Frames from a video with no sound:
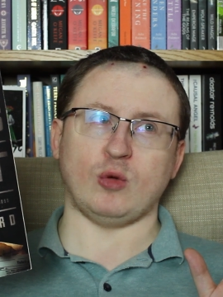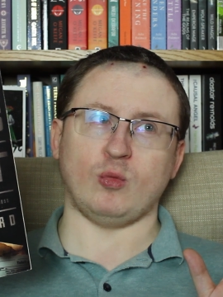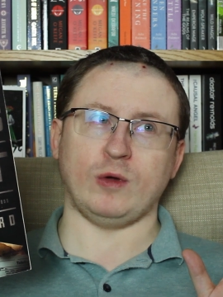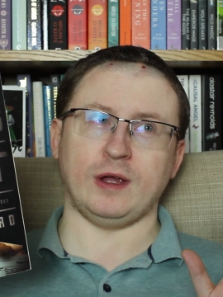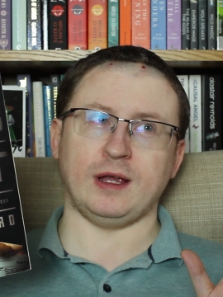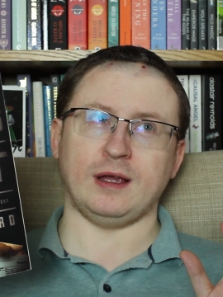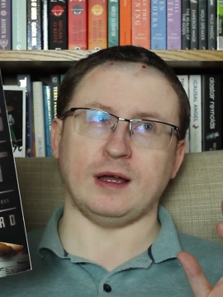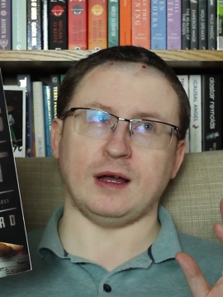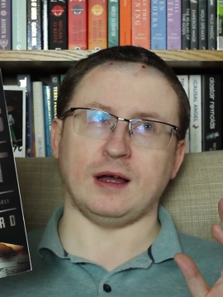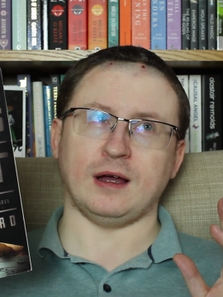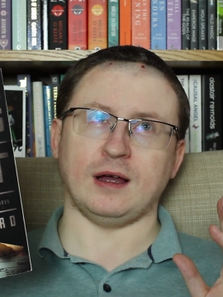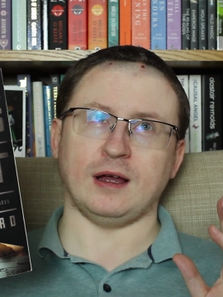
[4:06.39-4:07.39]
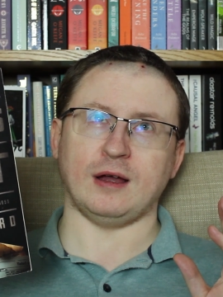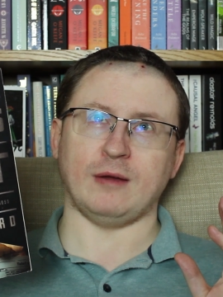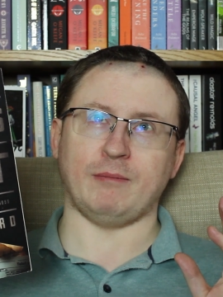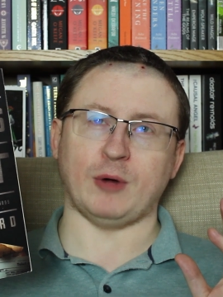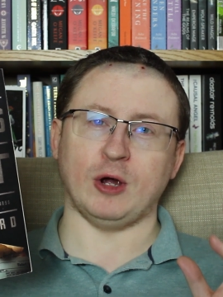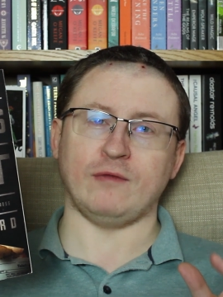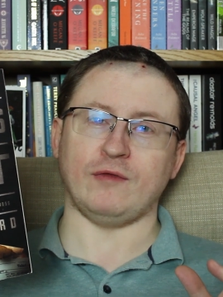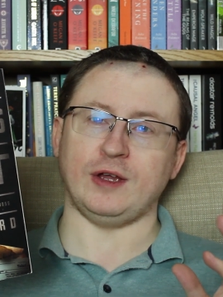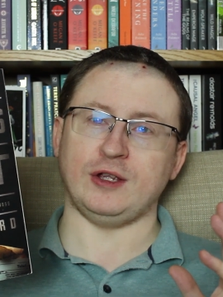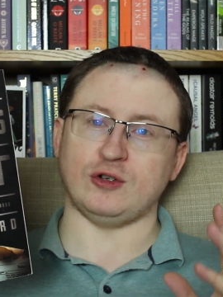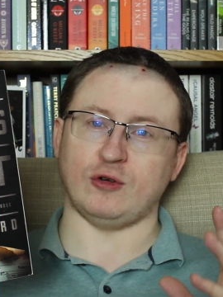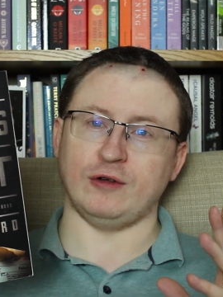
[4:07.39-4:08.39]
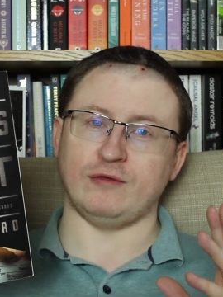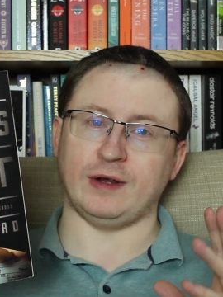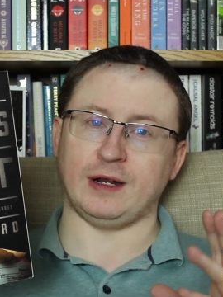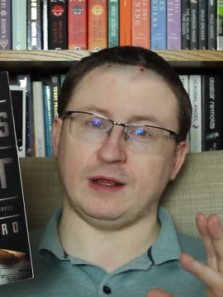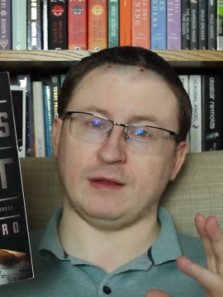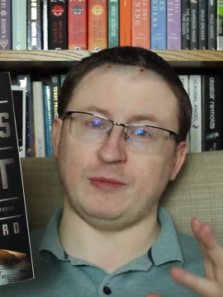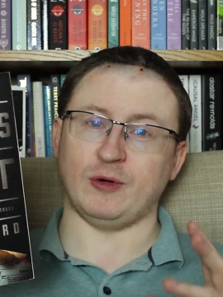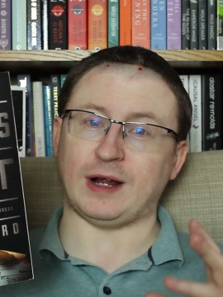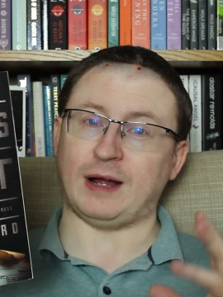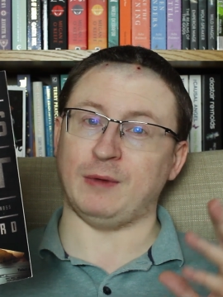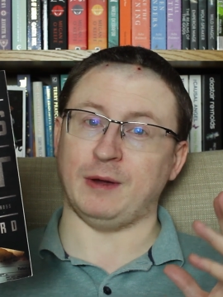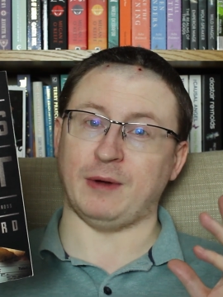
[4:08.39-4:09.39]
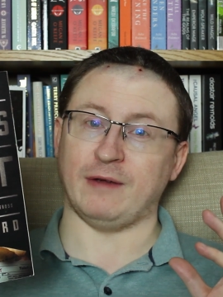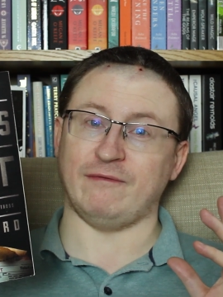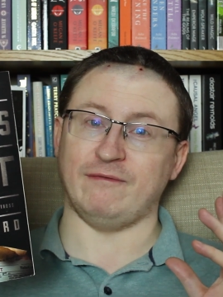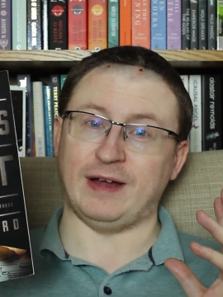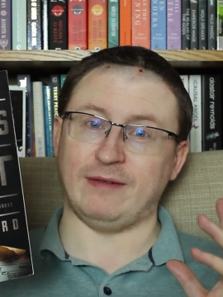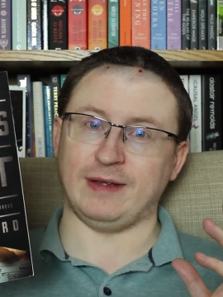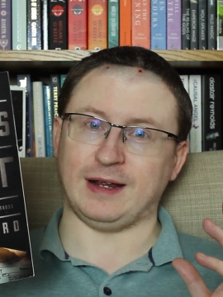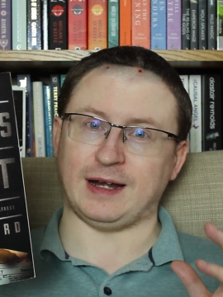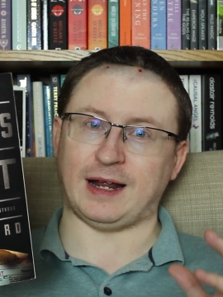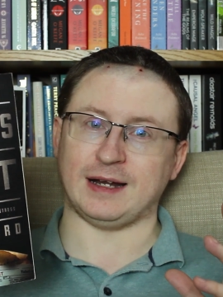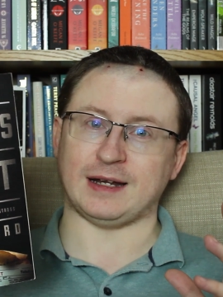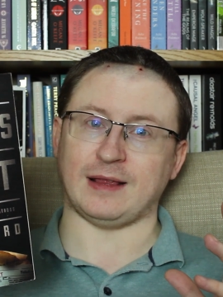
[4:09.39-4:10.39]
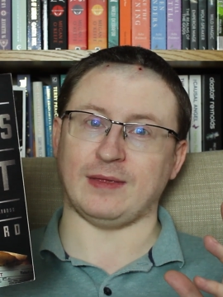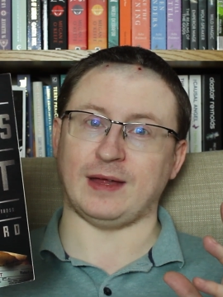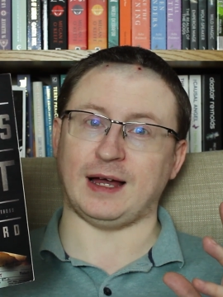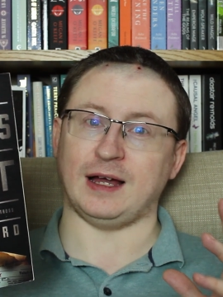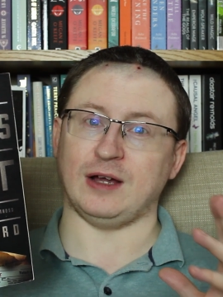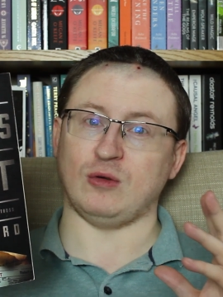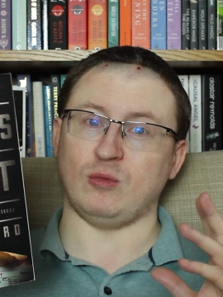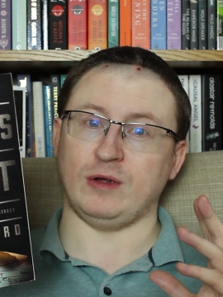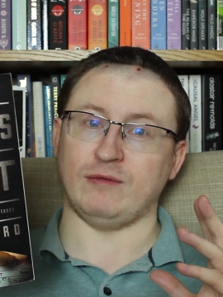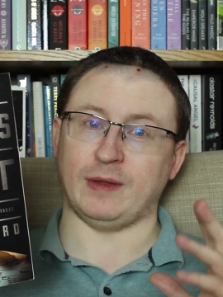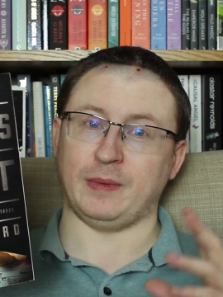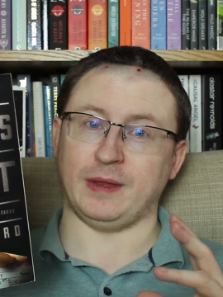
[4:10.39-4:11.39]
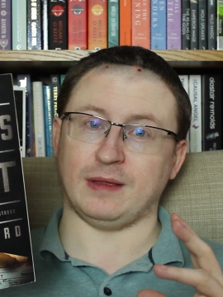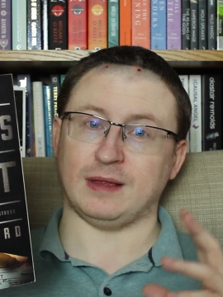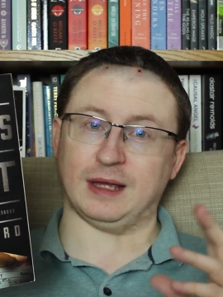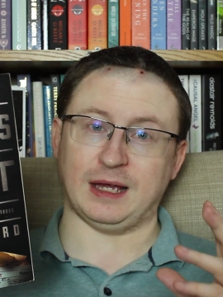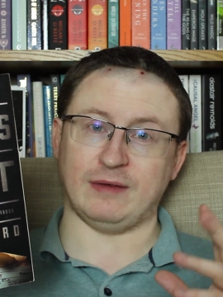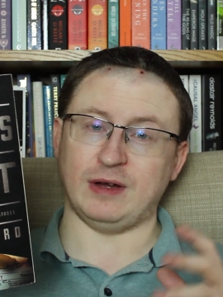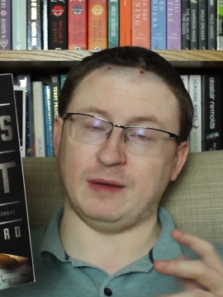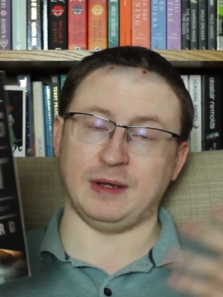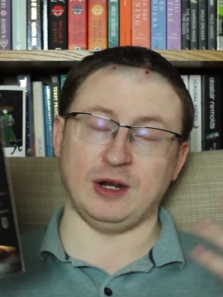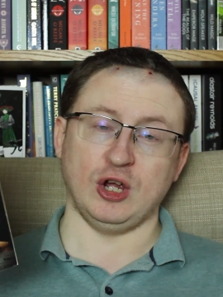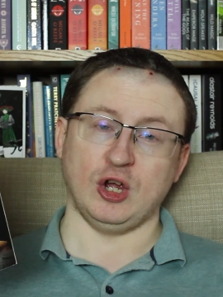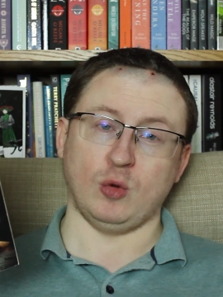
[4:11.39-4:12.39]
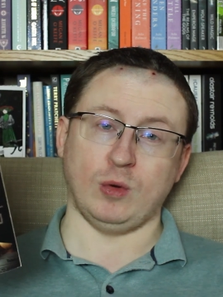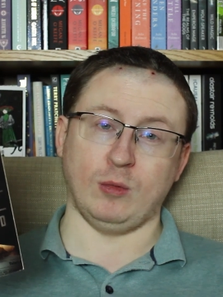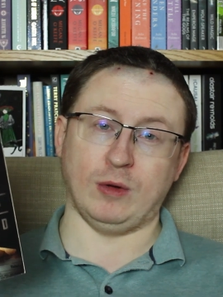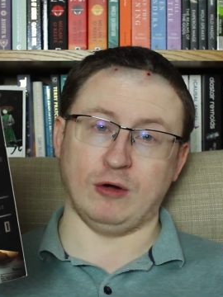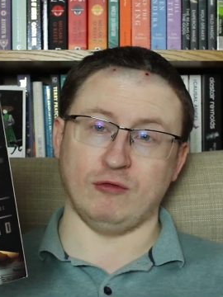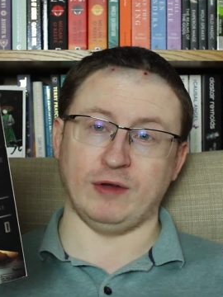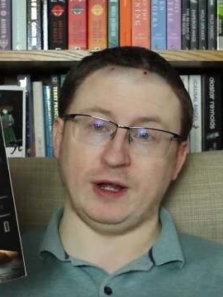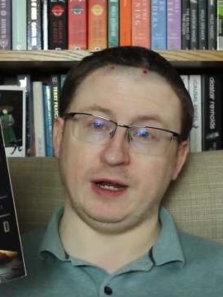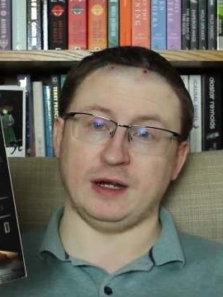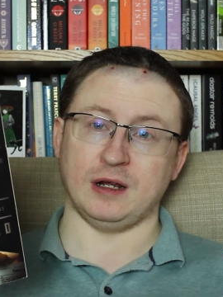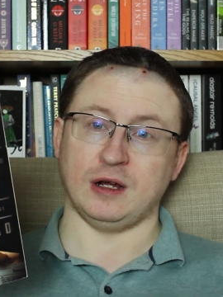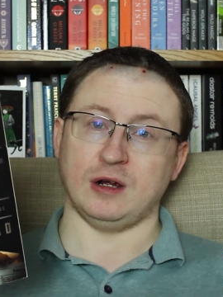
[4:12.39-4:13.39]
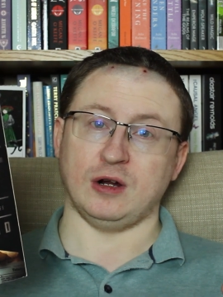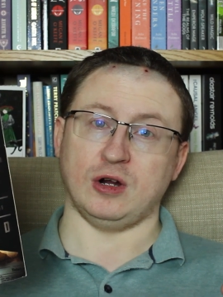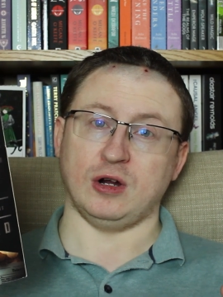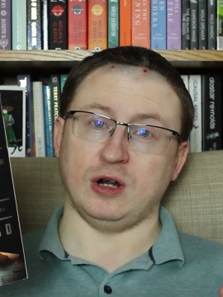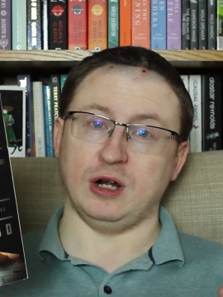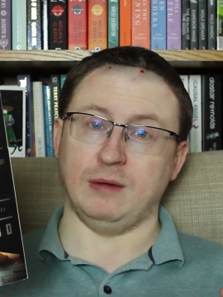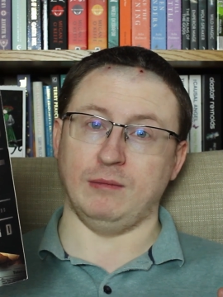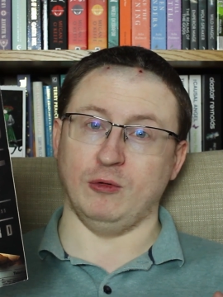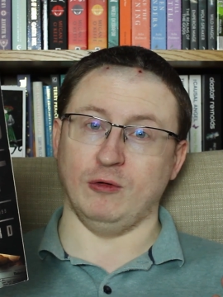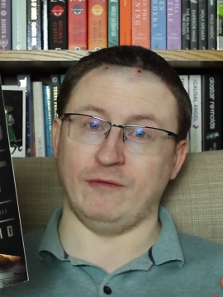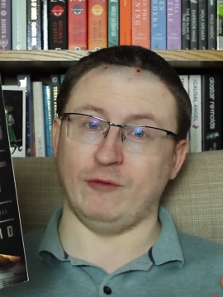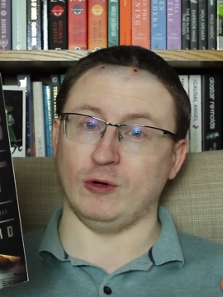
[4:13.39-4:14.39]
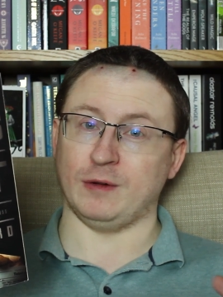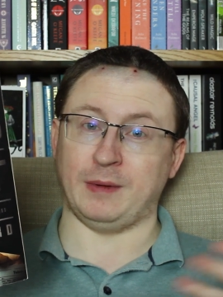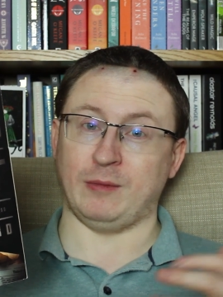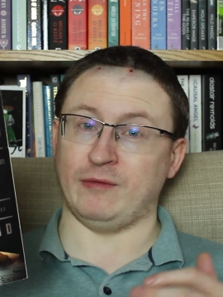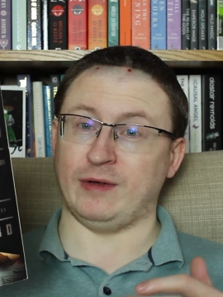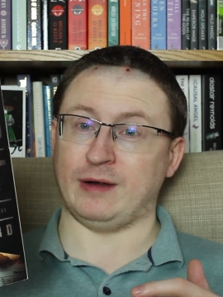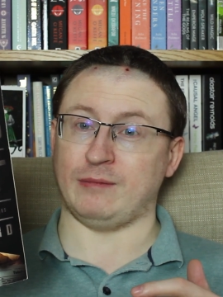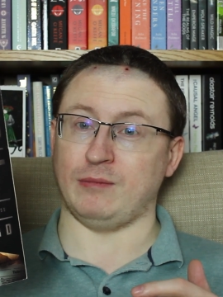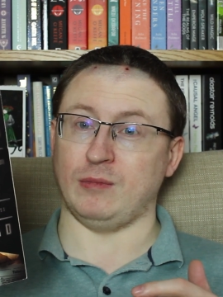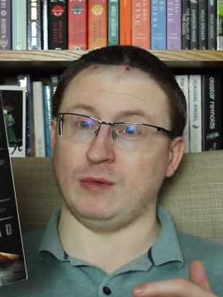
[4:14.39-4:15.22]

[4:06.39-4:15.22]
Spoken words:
we both enjoyed reading this book, and we are both very glad that we read this together. I mean, we will read more Ford. I mean, we read